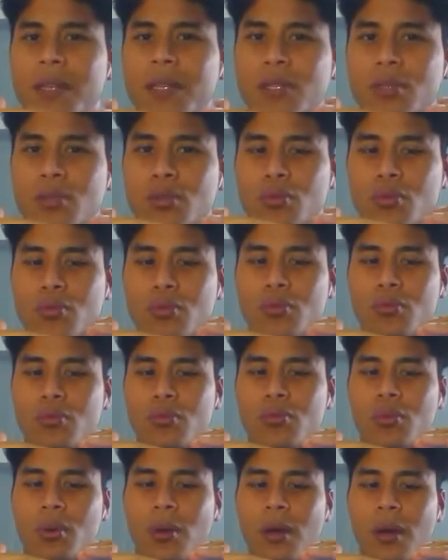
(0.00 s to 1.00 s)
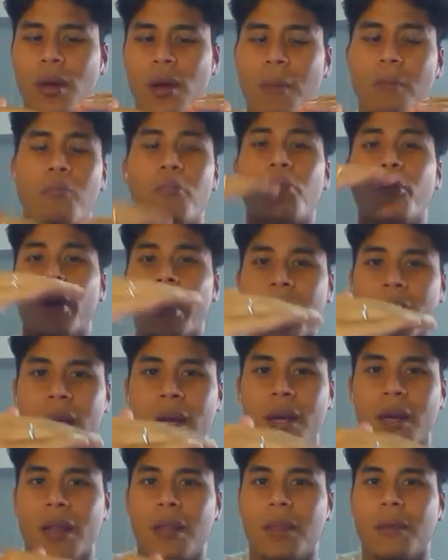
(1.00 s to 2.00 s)
is to
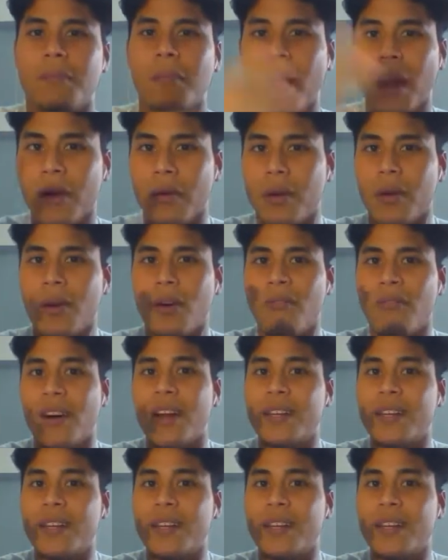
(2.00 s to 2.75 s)
break the barrier of